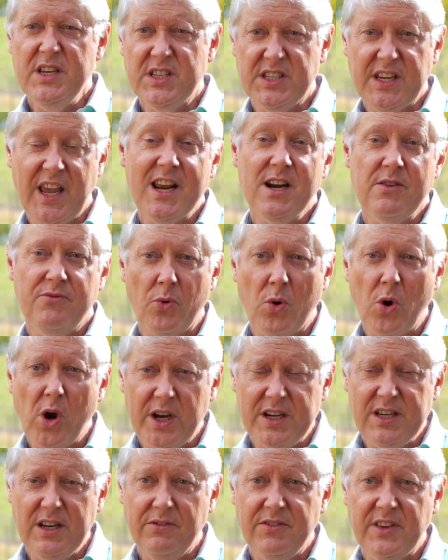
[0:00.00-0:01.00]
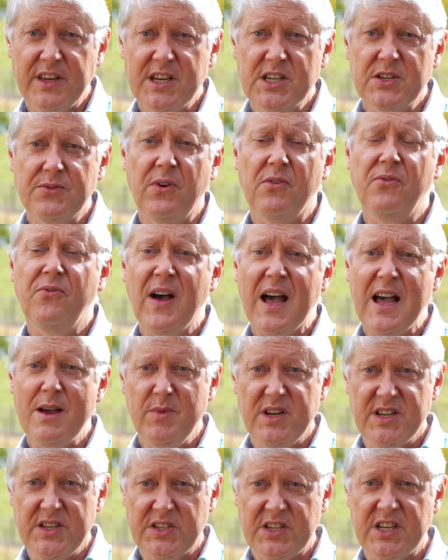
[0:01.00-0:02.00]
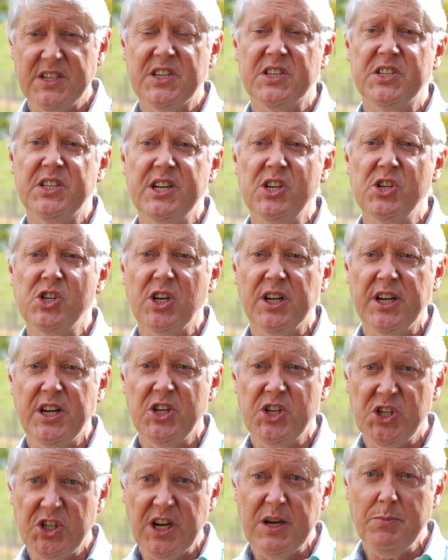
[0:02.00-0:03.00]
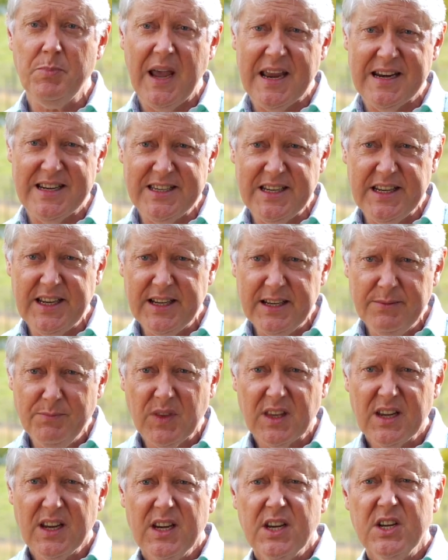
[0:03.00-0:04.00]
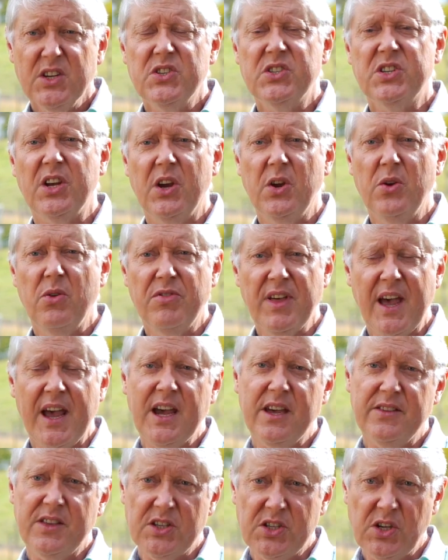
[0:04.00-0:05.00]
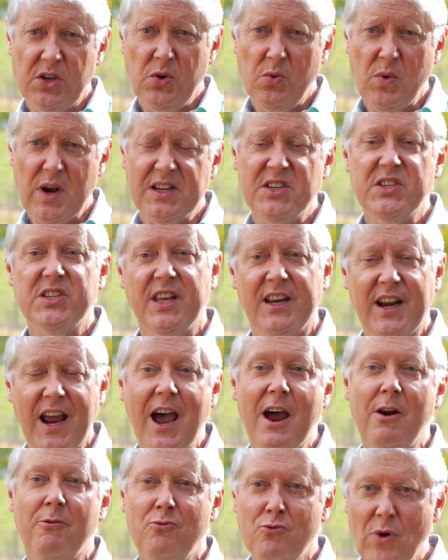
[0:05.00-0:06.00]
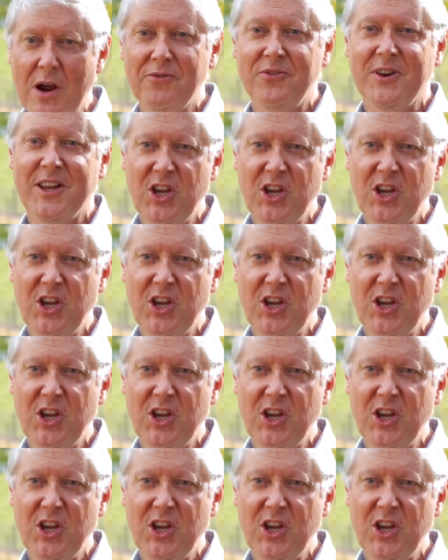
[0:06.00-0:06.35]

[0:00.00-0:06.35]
scan a variety of things. For farmers, it's essentially sheep and deer. So they are the two ones that are roughly